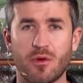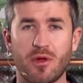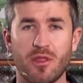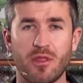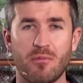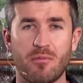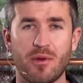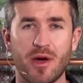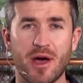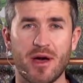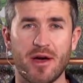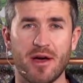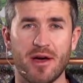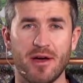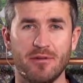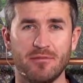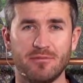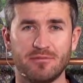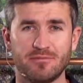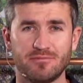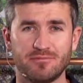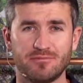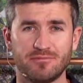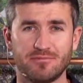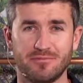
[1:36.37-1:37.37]
the butter
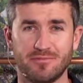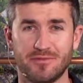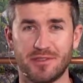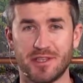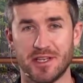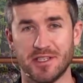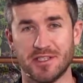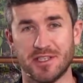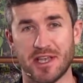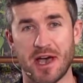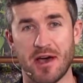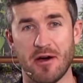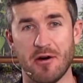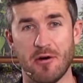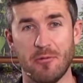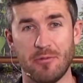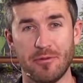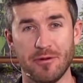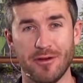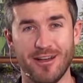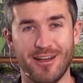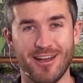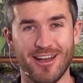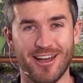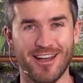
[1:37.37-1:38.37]
does help.
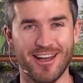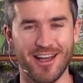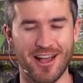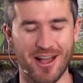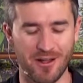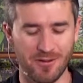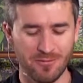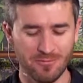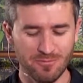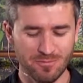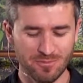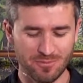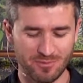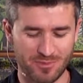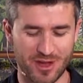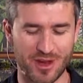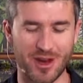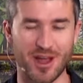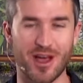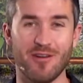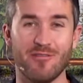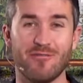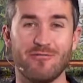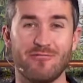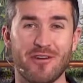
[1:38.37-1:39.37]
But
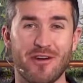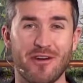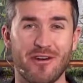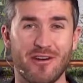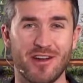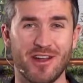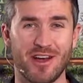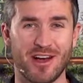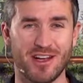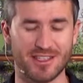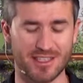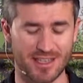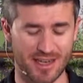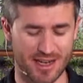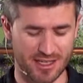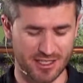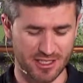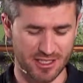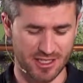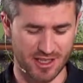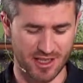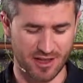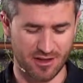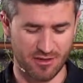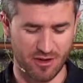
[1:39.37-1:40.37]
no, very nice. And
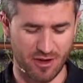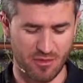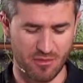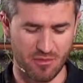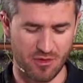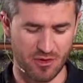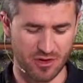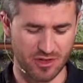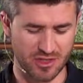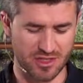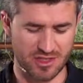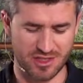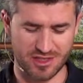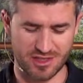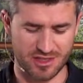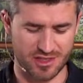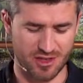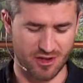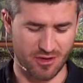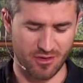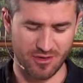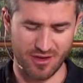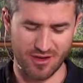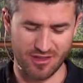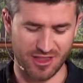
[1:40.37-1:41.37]
actually they're quite moist
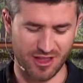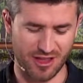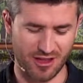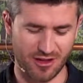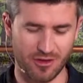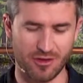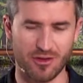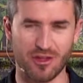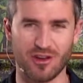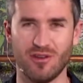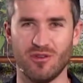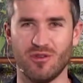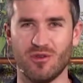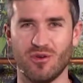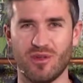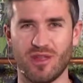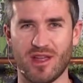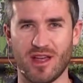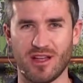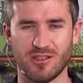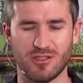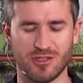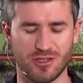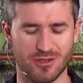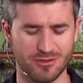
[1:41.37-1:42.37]
still, I think, cooking in all
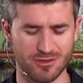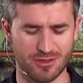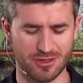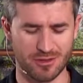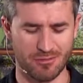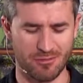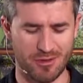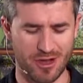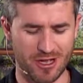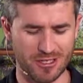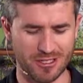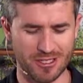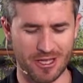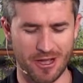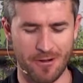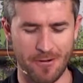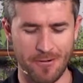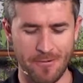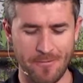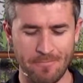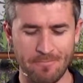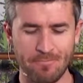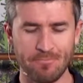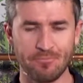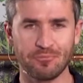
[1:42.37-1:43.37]
that juice and butter.
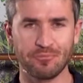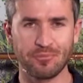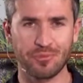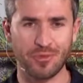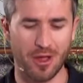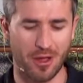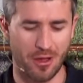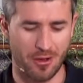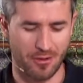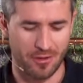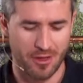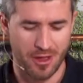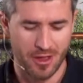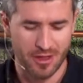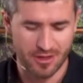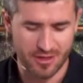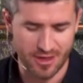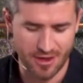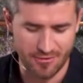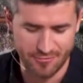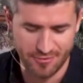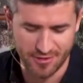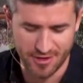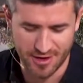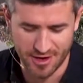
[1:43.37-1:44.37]
Right,
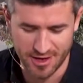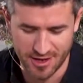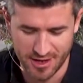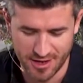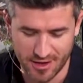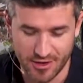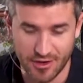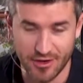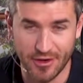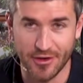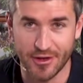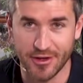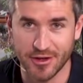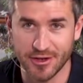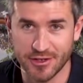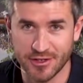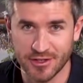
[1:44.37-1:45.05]
definitely good.